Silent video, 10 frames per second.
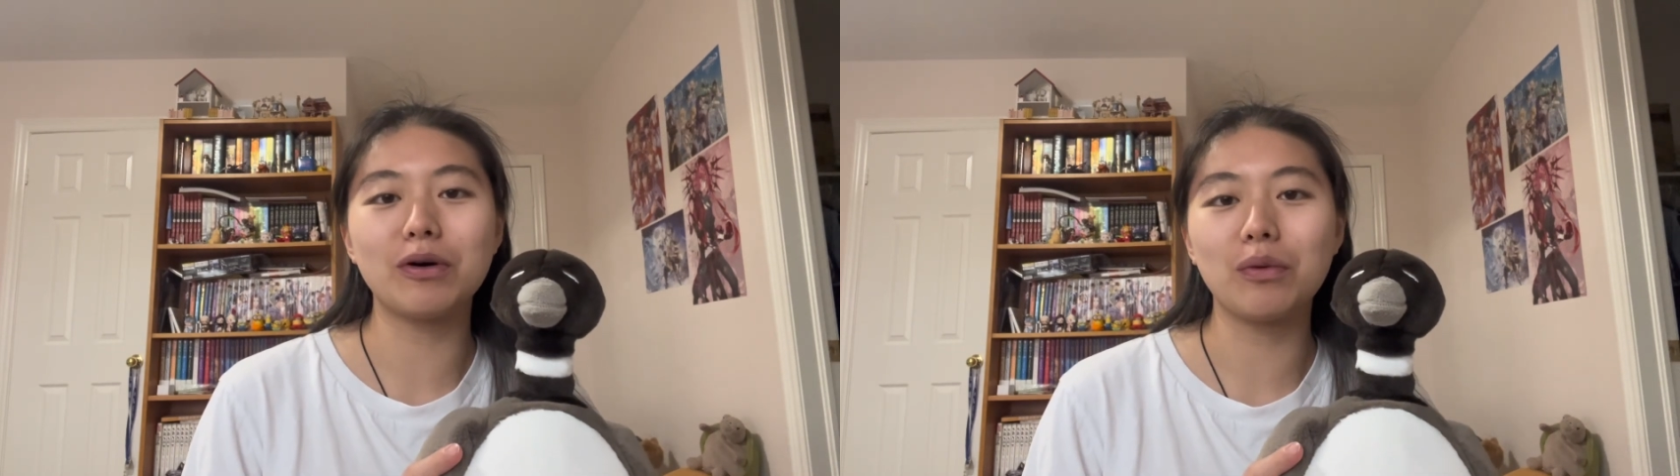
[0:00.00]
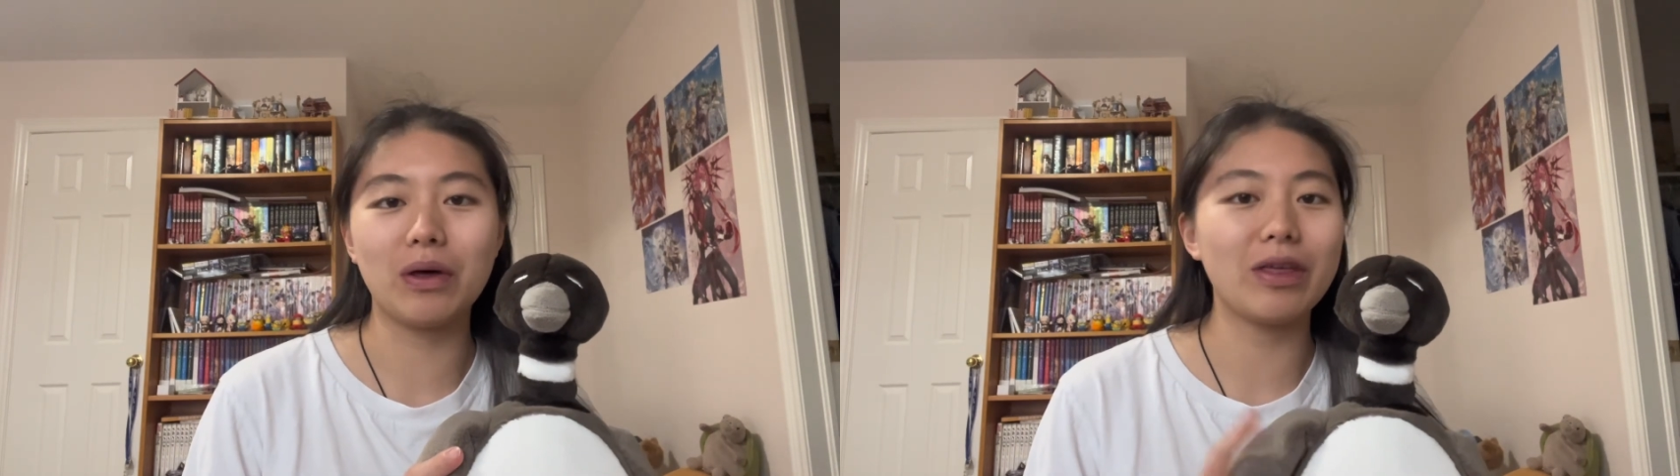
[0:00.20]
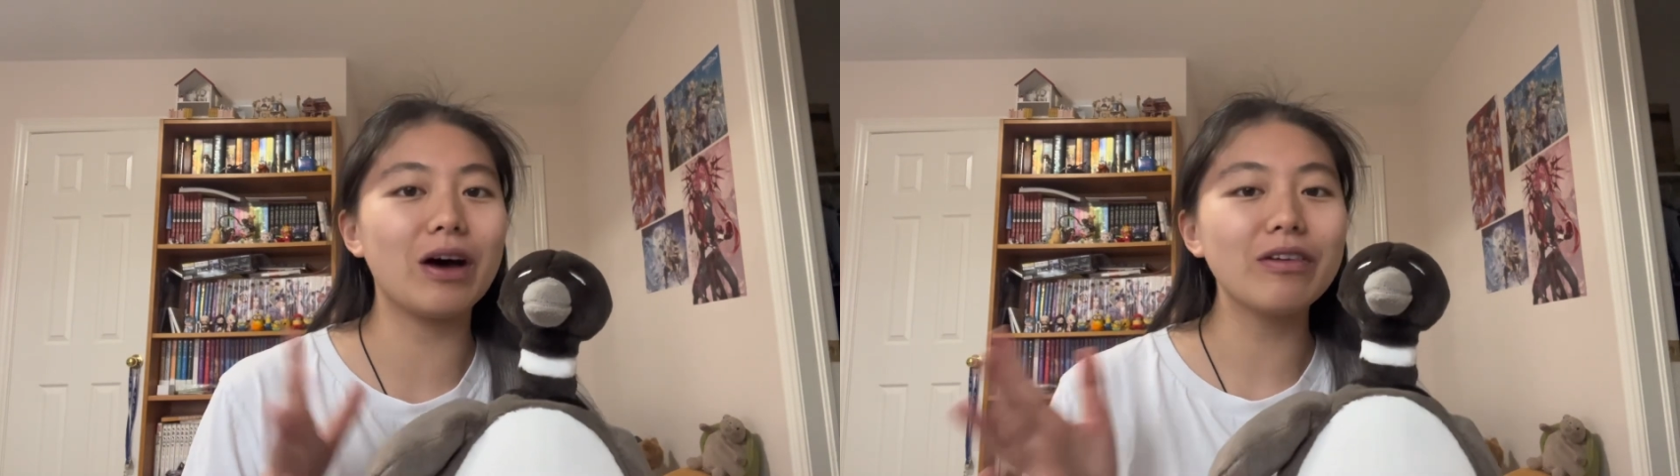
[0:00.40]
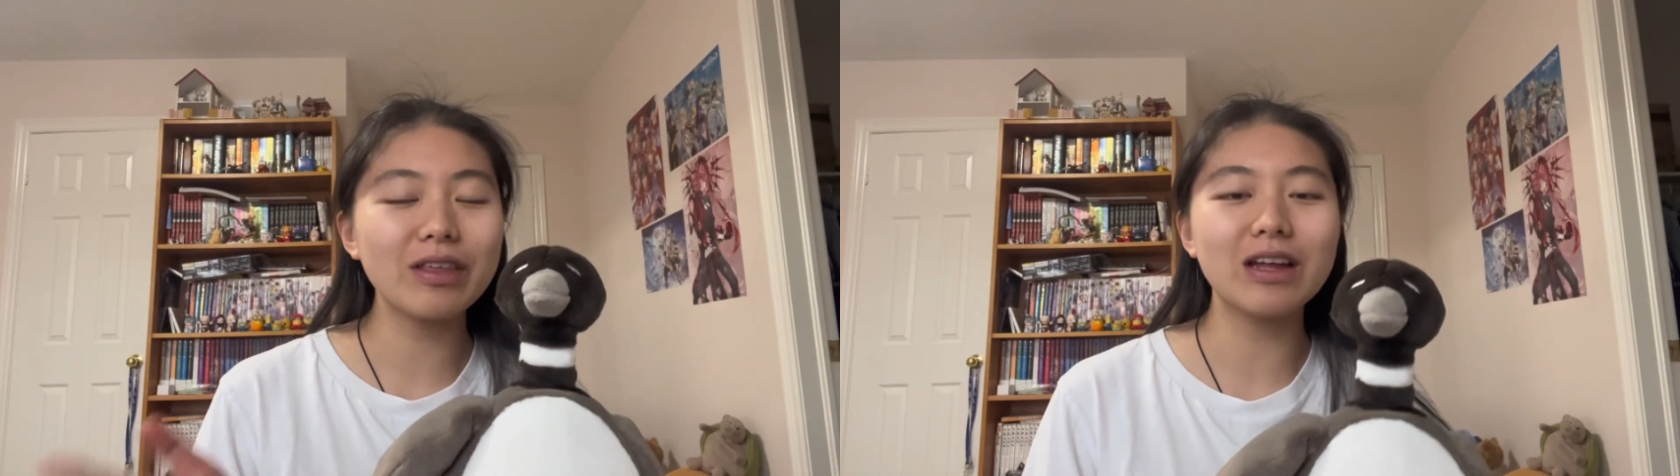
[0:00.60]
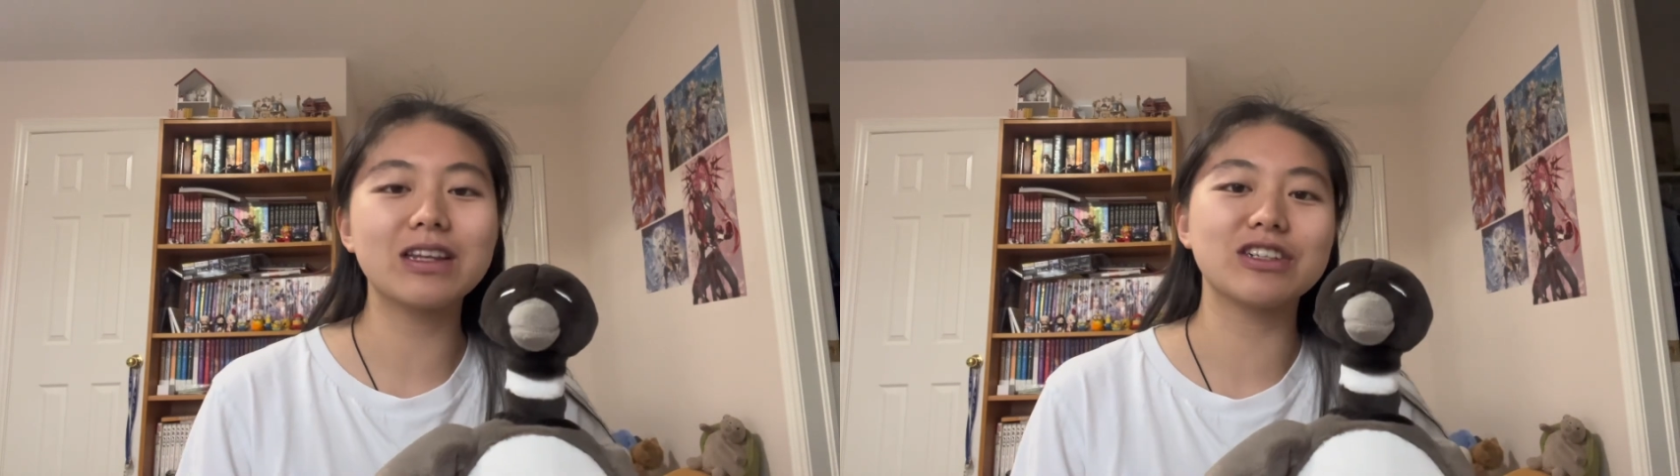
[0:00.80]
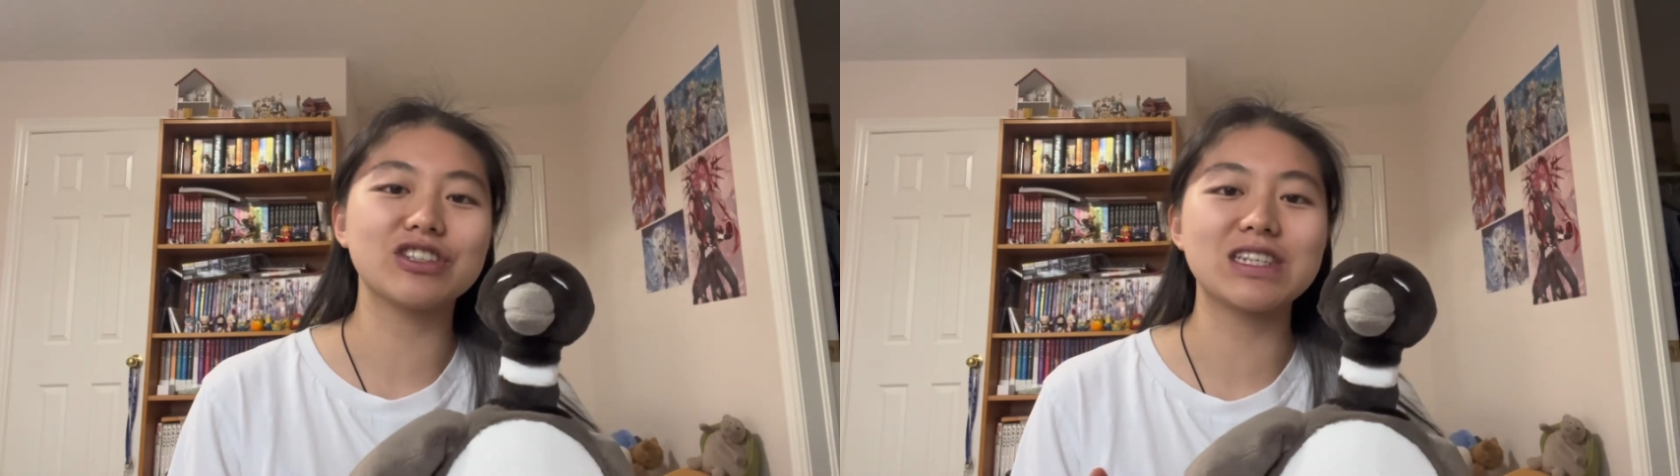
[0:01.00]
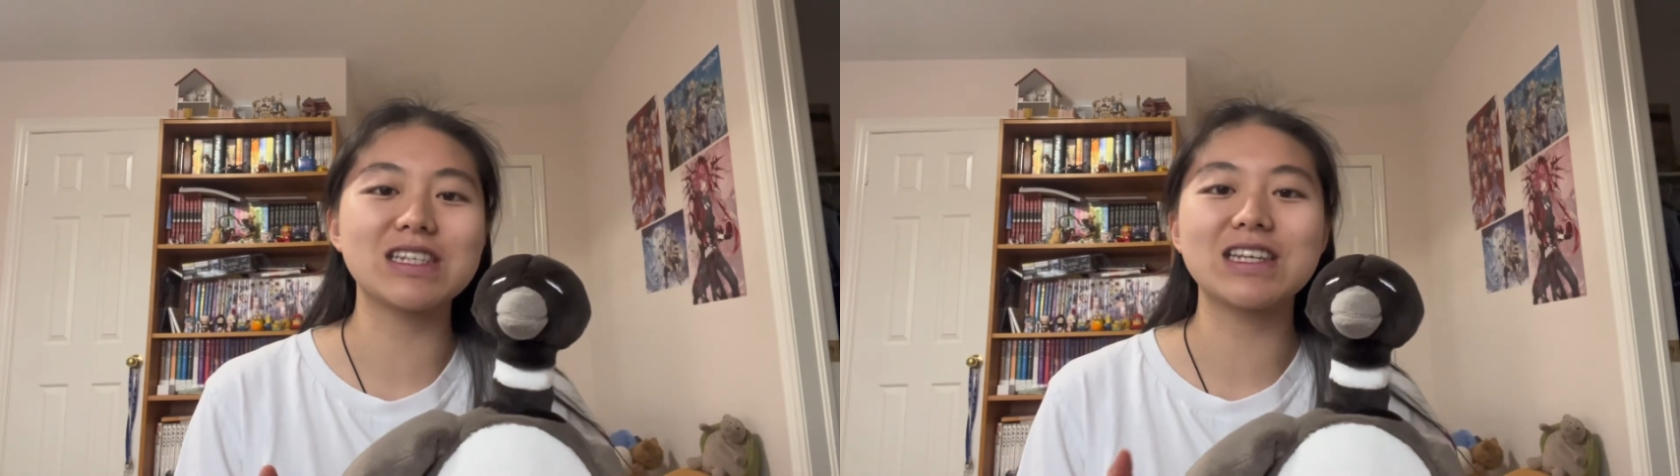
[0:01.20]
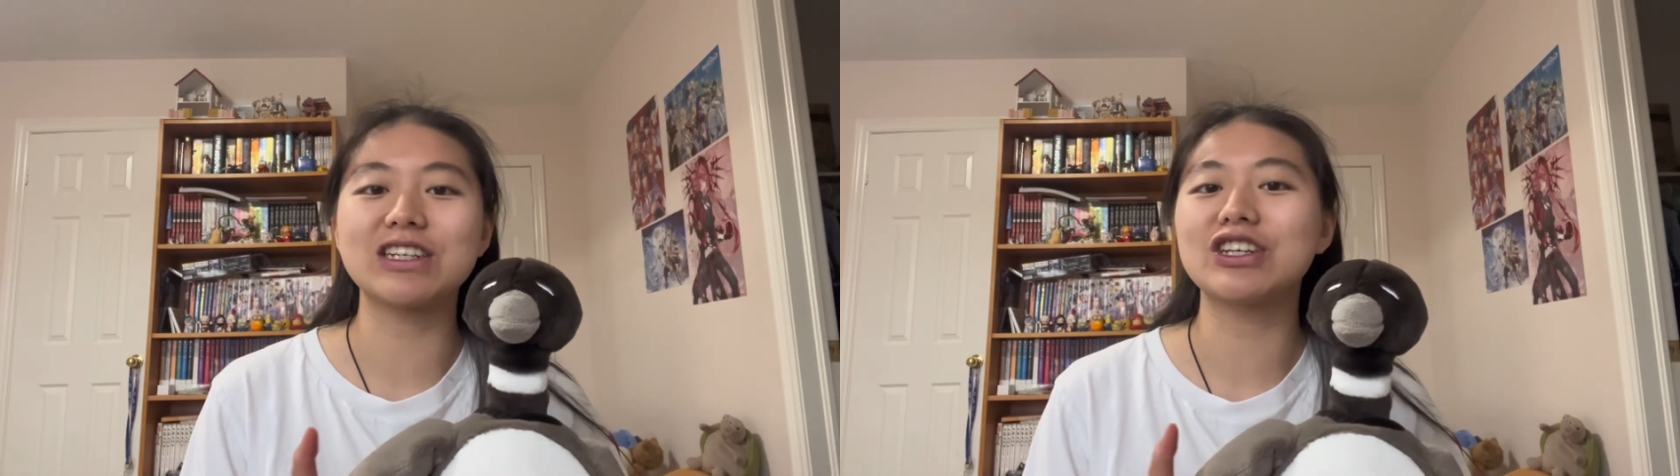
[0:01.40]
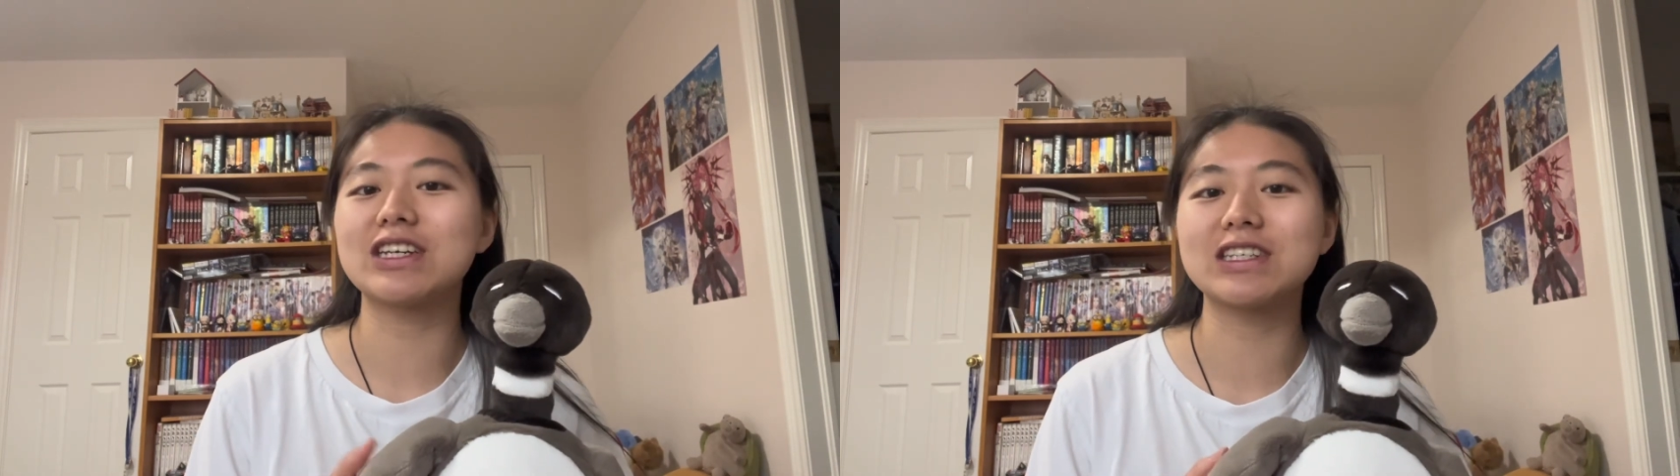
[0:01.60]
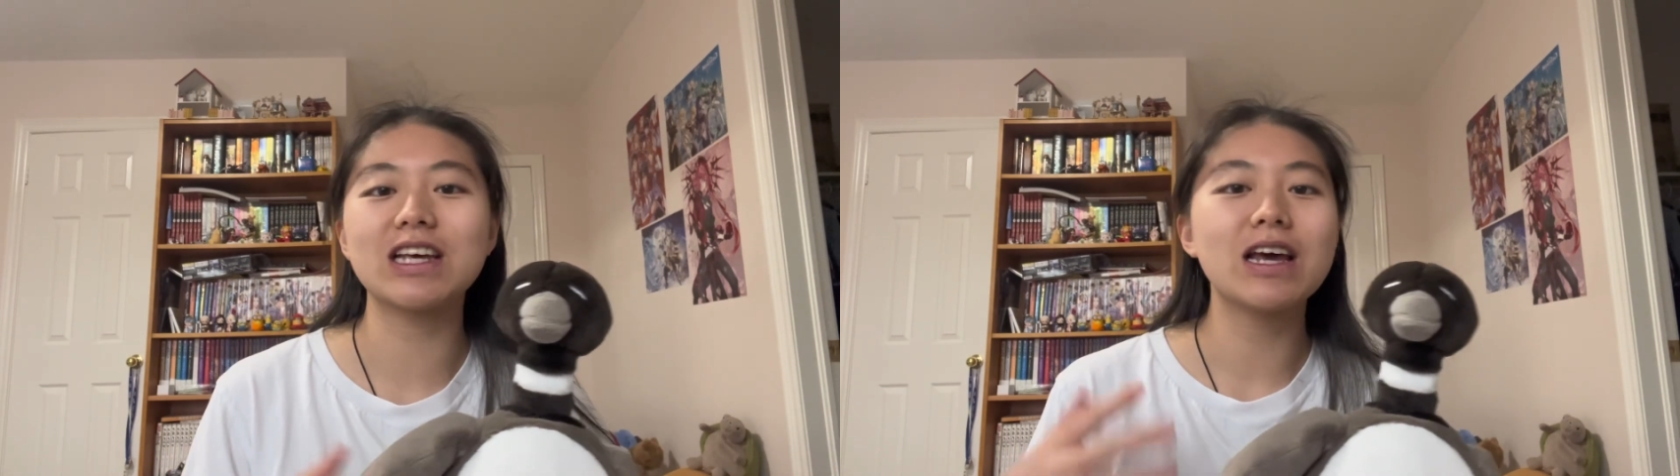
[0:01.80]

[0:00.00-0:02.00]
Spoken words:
with health conditions such as